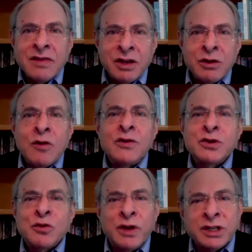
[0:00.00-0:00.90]
They know
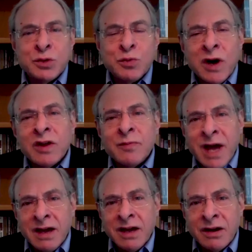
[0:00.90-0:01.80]
there's a reason why they're
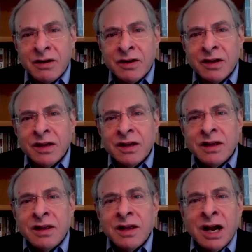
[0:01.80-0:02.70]
back here,
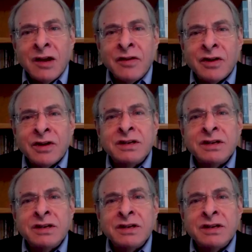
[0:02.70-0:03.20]
and they're mm-hmm.